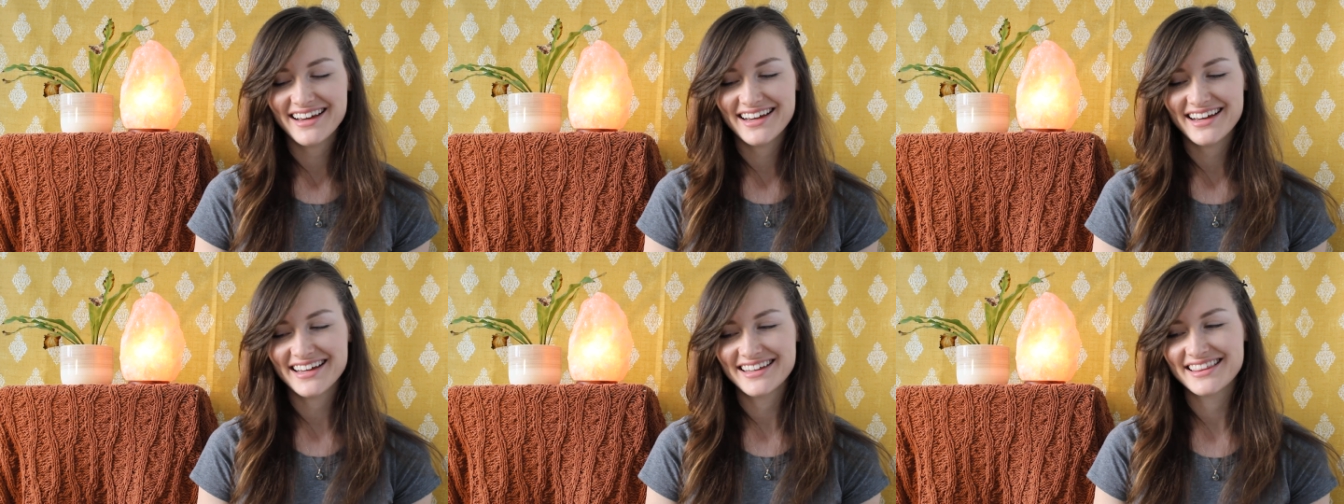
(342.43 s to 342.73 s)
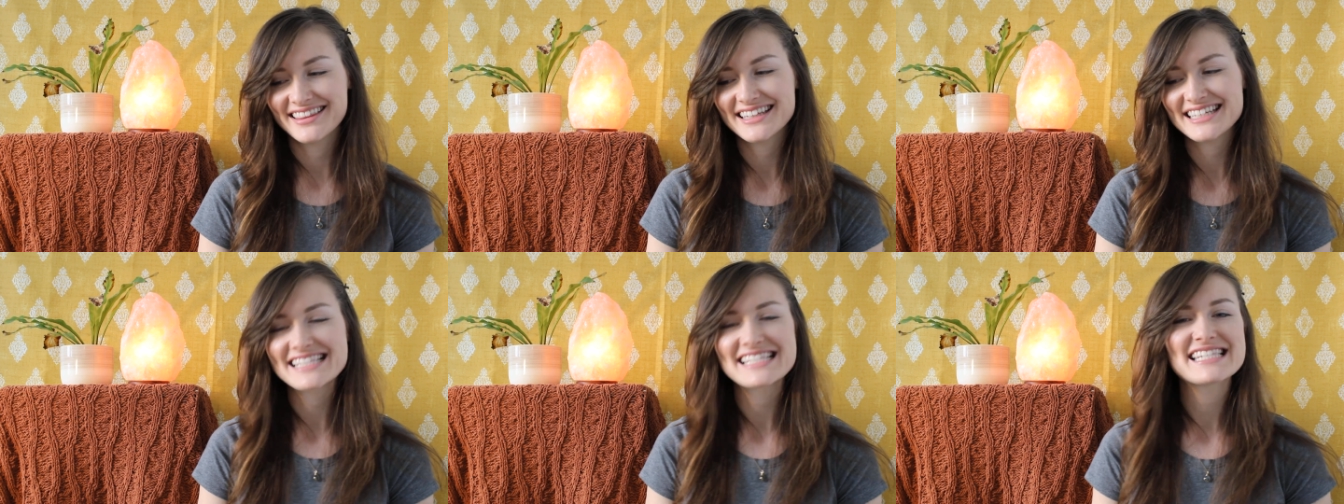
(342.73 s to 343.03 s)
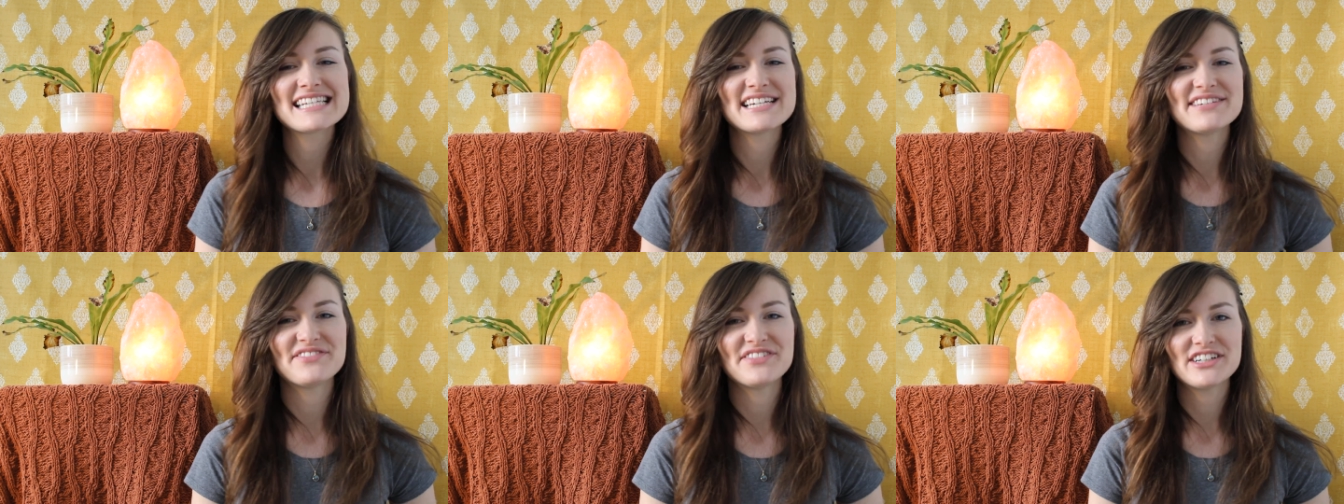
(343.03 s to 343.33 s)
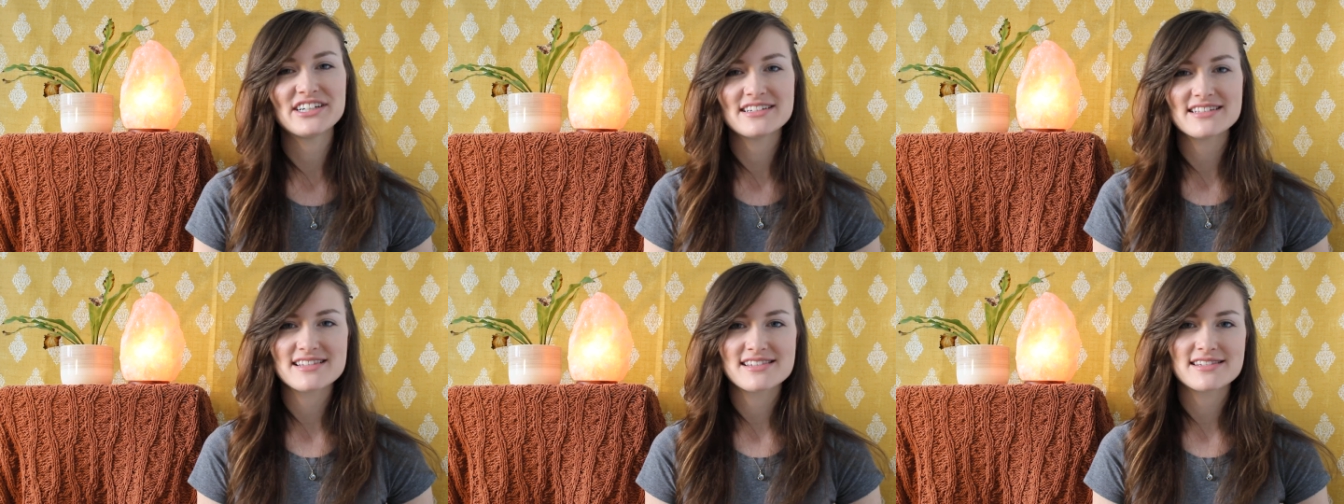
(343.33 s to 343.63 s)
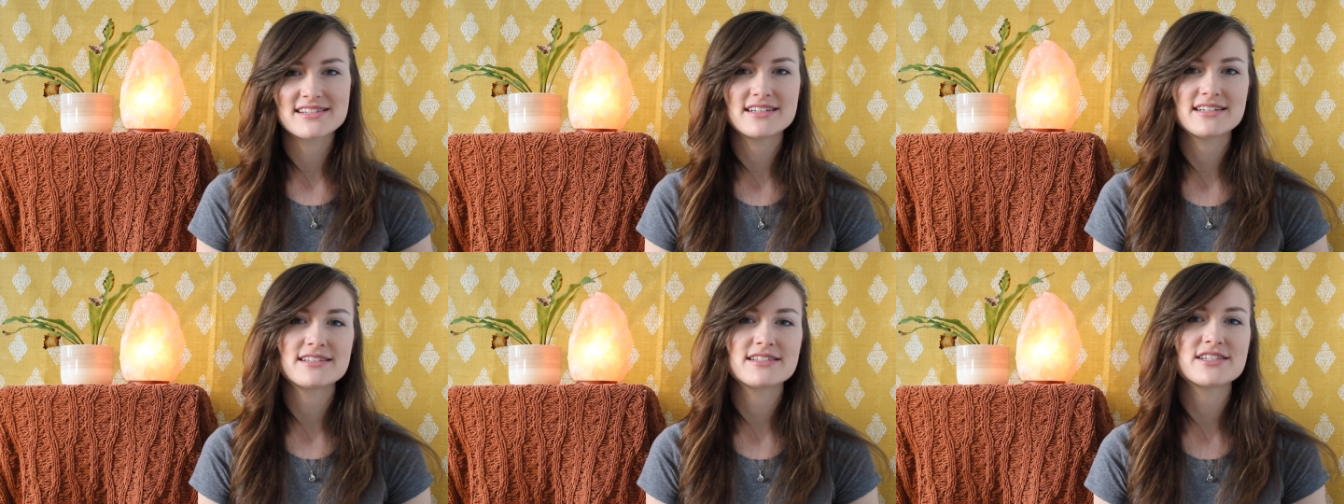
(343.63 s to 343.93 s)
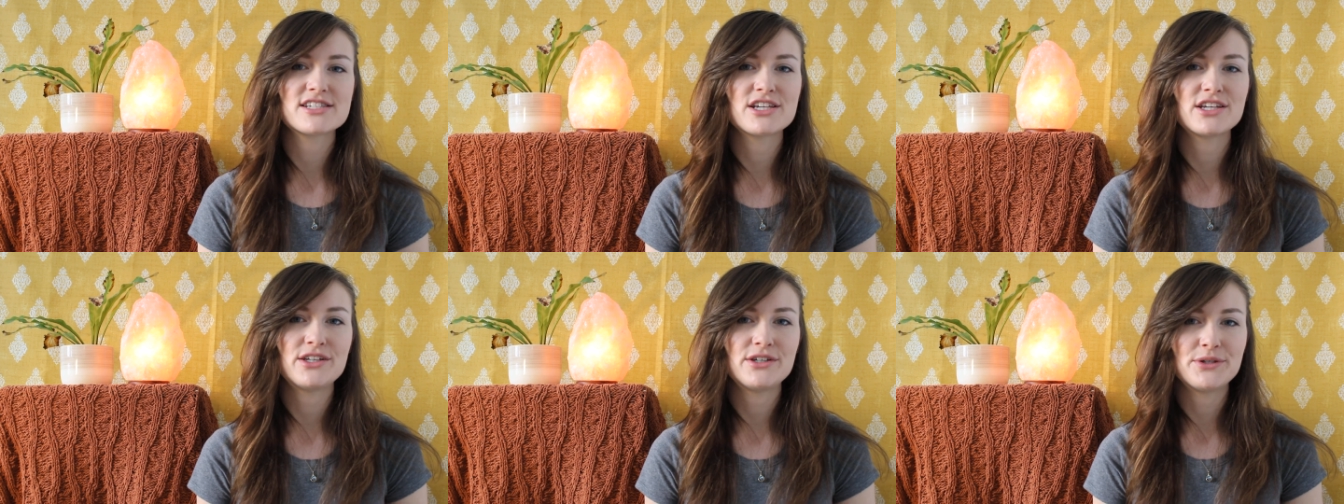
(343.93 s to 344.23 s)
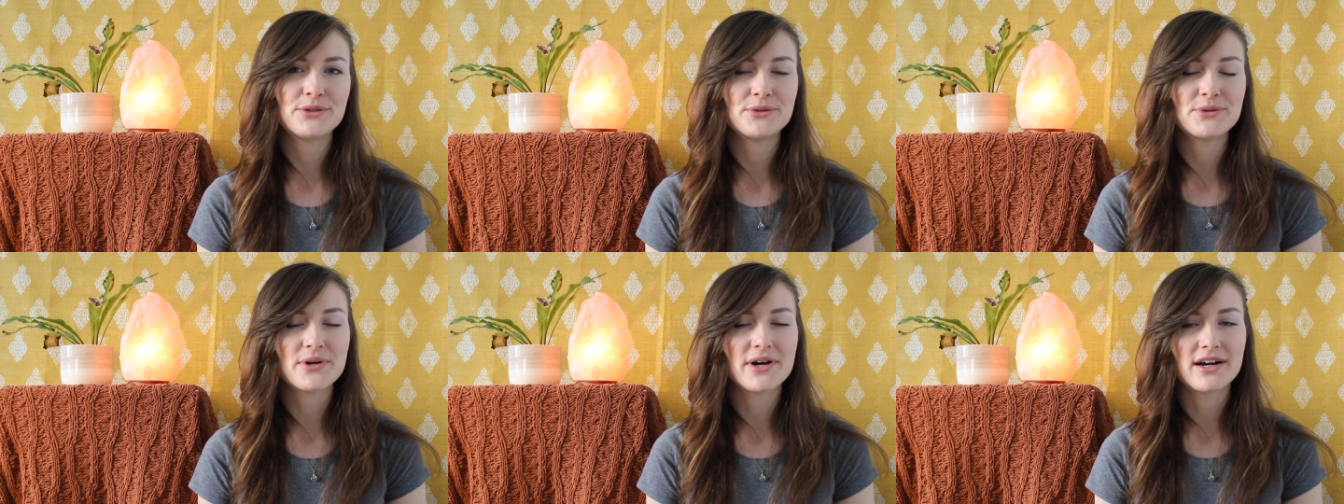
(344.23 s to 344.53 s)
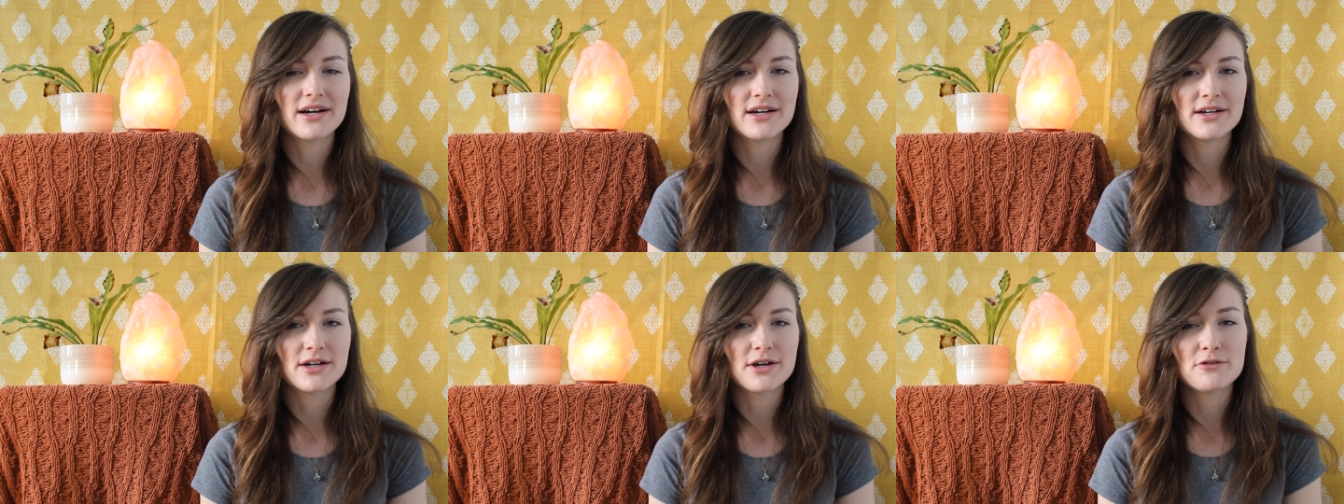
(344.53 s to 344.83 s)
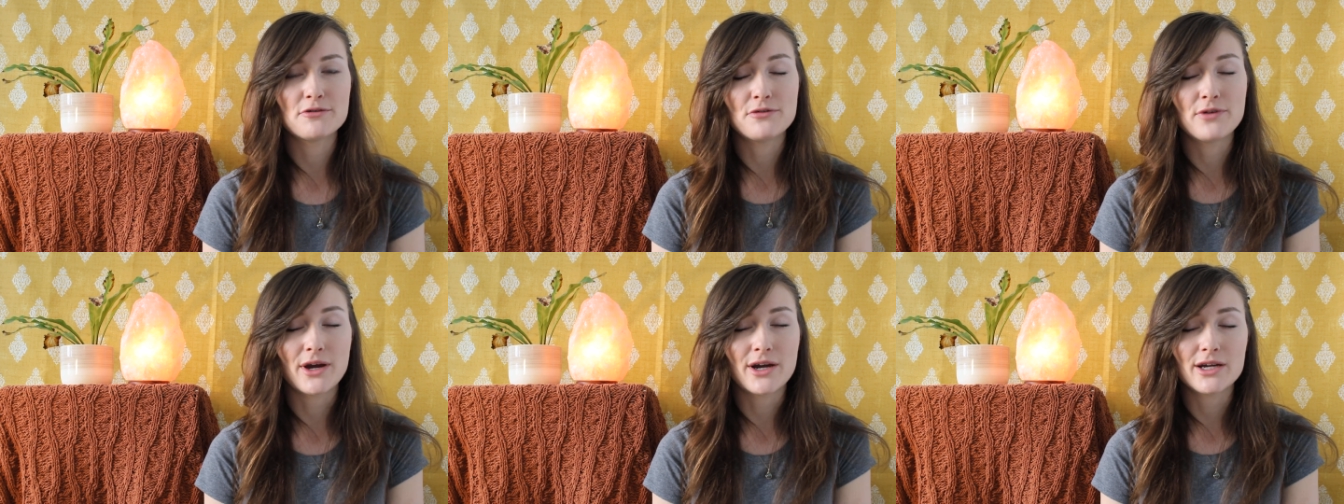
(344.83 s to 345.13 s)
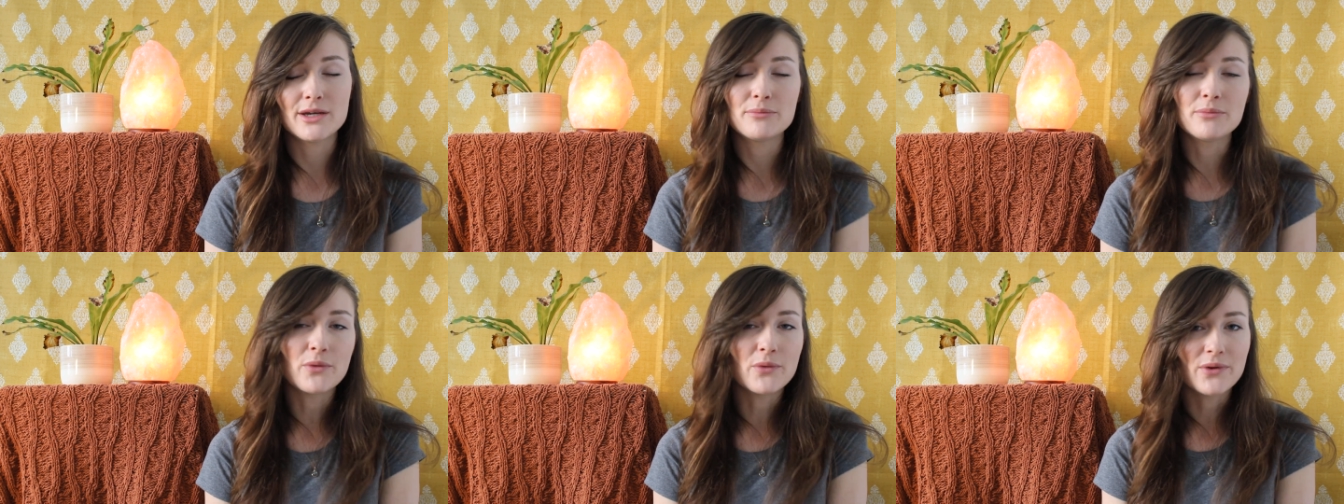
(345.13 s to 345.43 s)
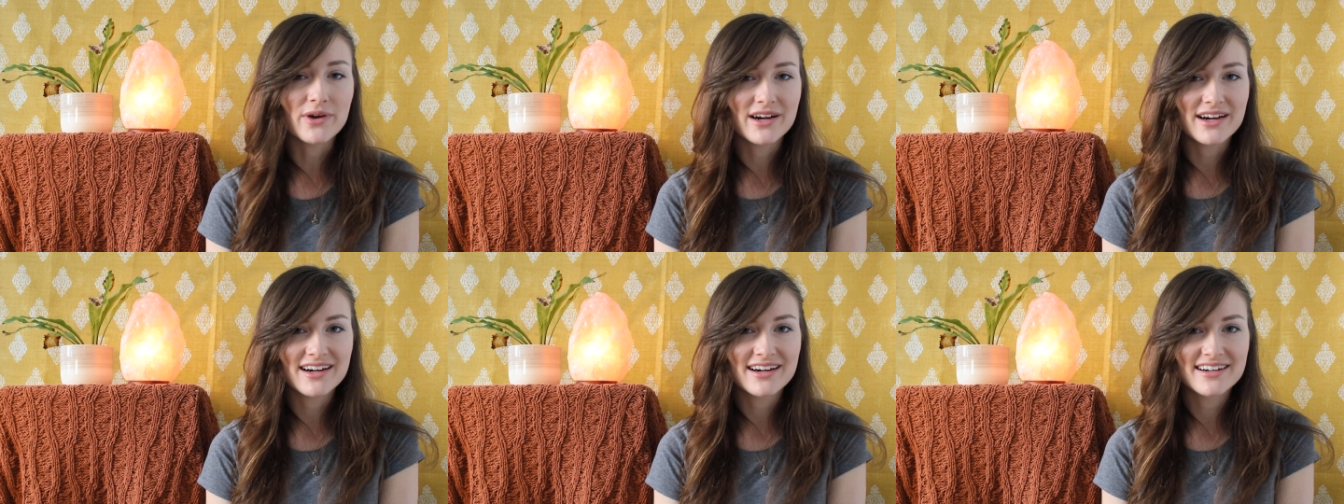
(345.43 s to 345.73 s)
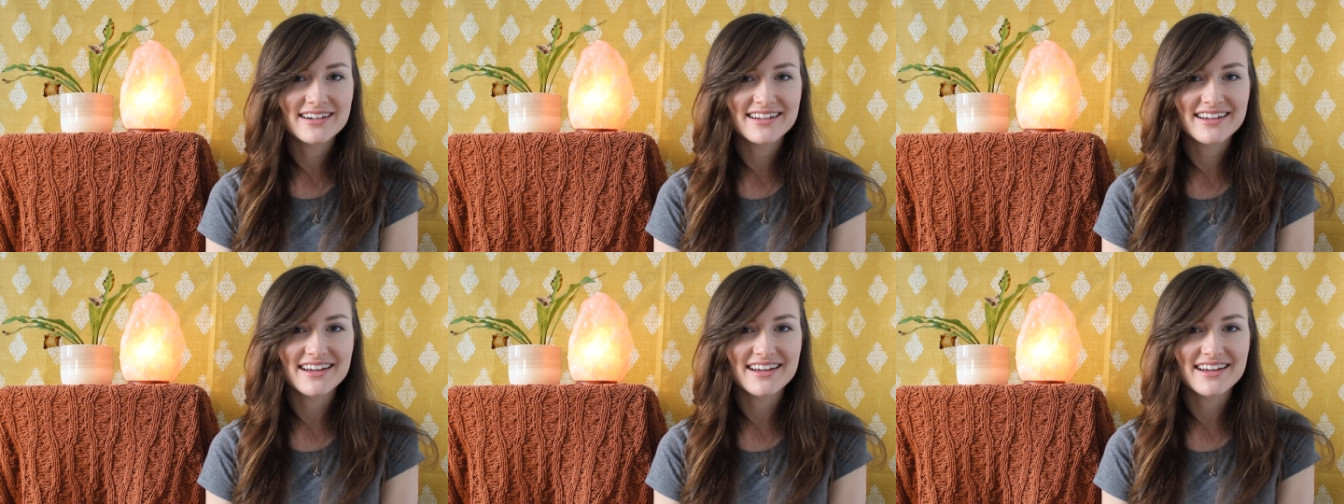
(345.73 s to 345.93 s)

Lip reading: And let's say, for instance, you are very bored.